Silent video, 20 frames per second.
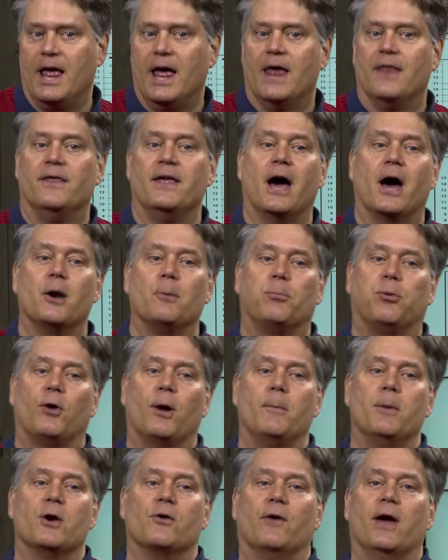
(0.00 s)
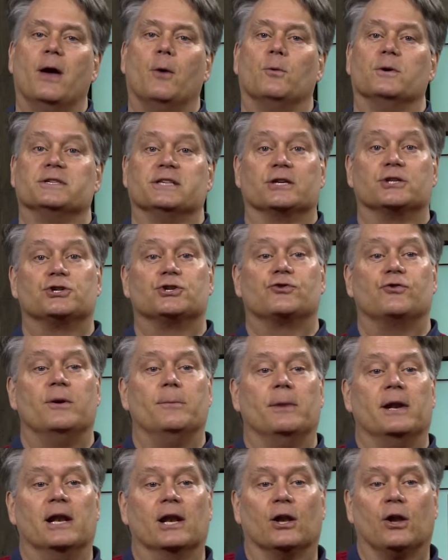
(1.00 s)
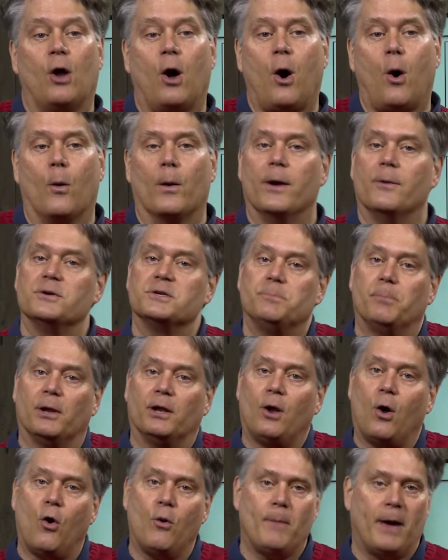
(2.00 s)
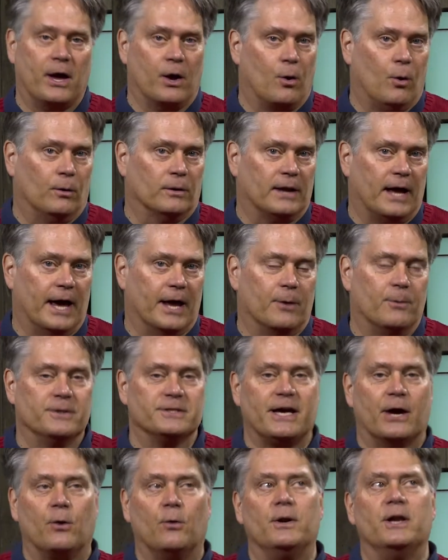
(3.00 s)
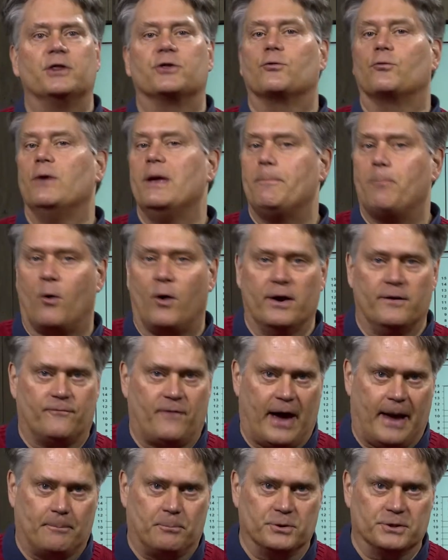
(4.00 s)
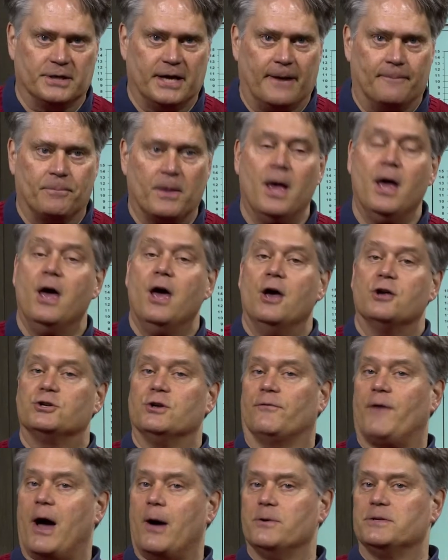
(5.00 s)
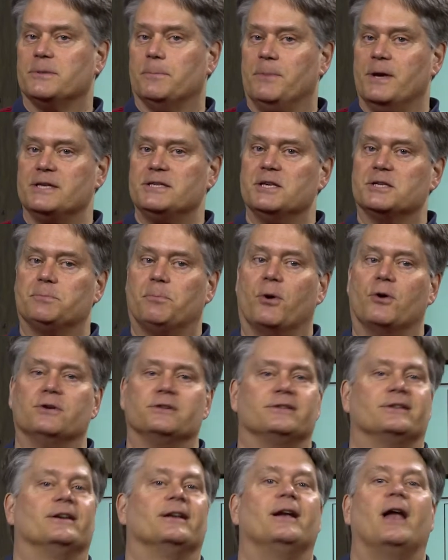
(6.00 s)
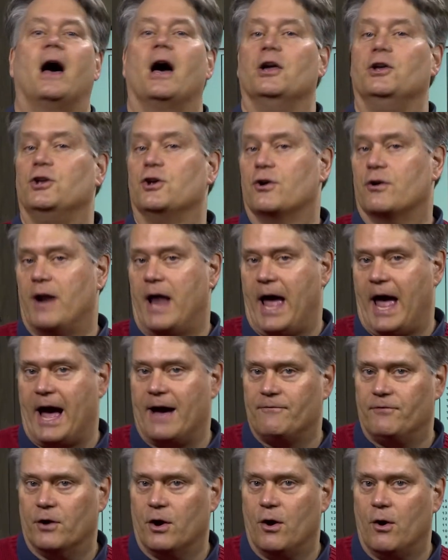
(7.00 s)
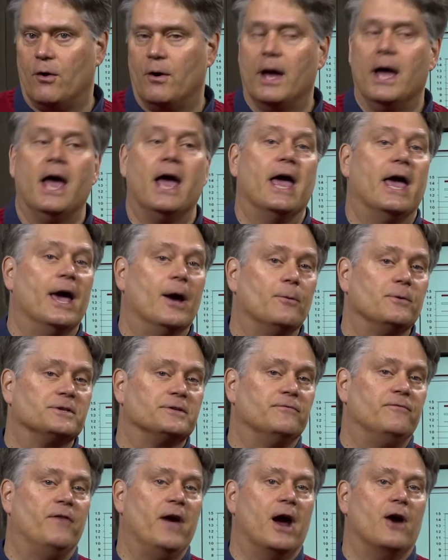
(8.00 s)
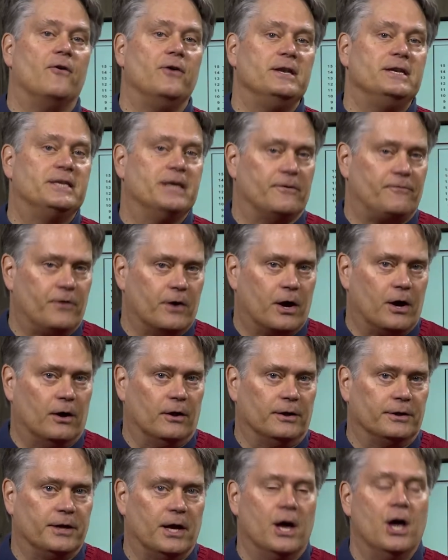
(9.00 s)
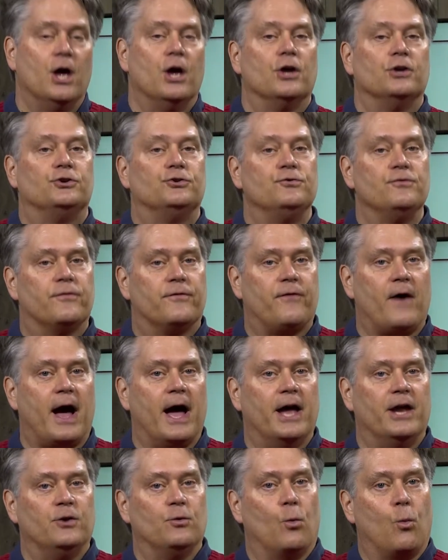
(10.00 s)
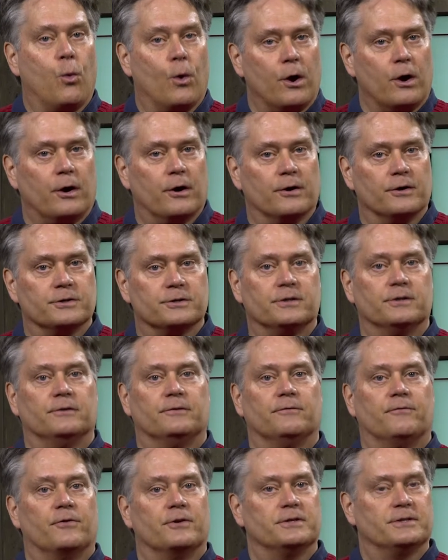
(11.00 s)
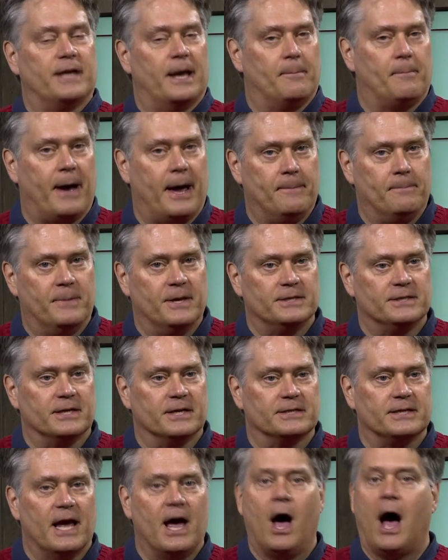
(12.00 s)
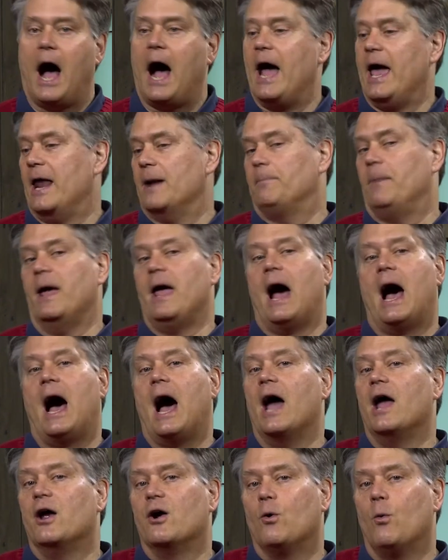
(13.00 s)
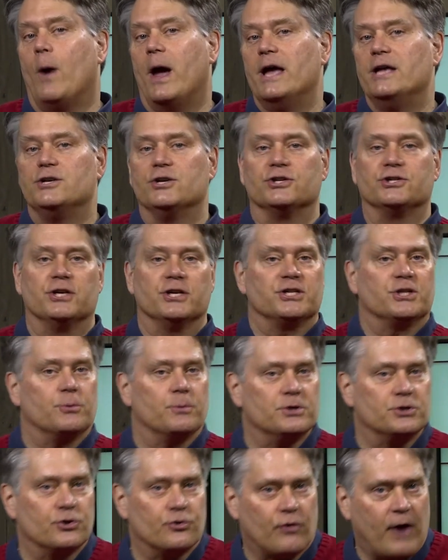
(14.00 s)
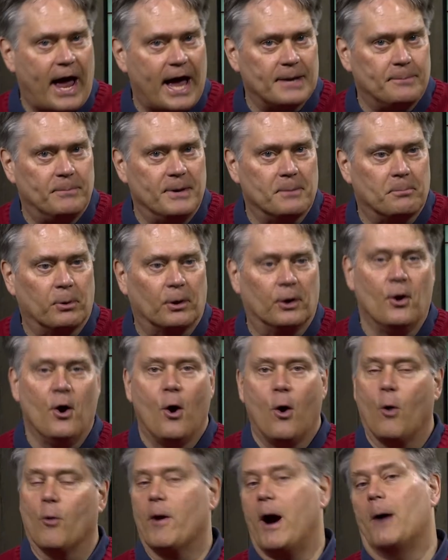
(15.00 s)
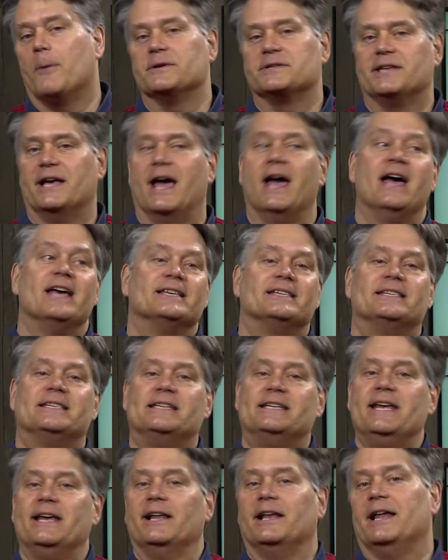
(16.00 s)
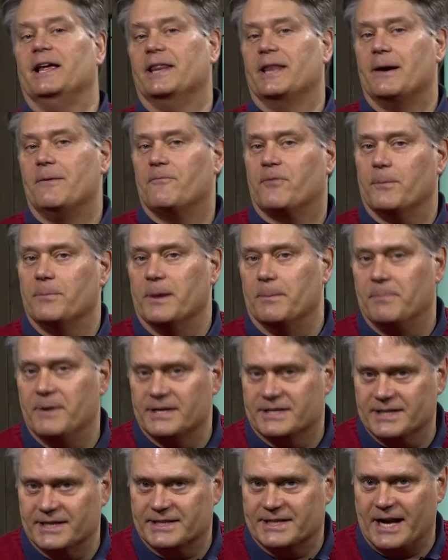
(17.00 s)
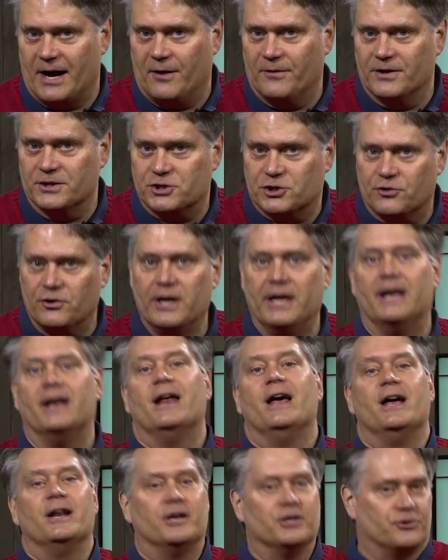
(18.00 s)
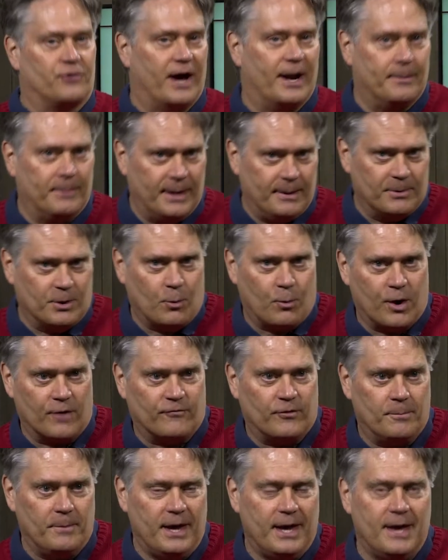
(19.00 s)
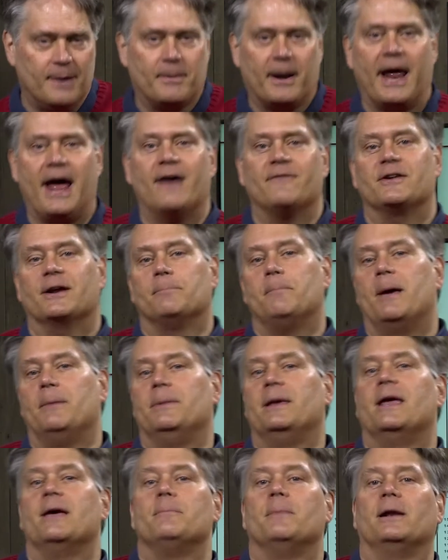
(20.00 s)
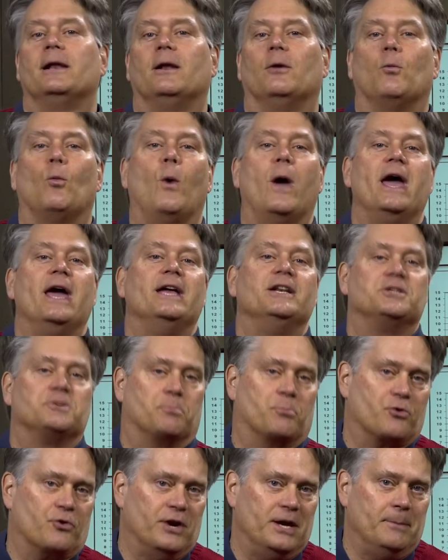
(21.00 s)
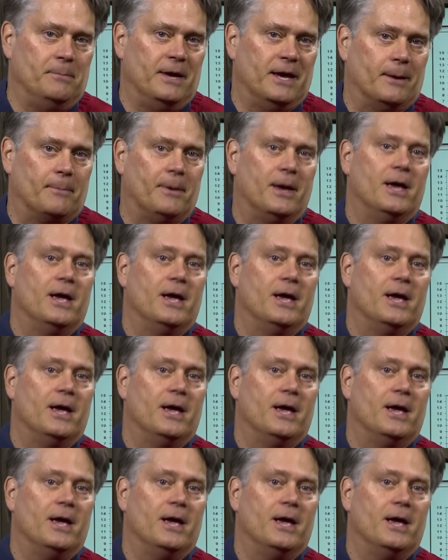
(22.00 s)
the unemployment rate was extremely low. It was below my goal line. It was at only 3.5%. So if I was a business person a year and a half ago, it was very difficult to find workers for, say, my business. I had to pay higher wages just to attract people. Or I would say stealing them from the business down the street to try to get them to work for me, but I have to maybe give them a little wage premium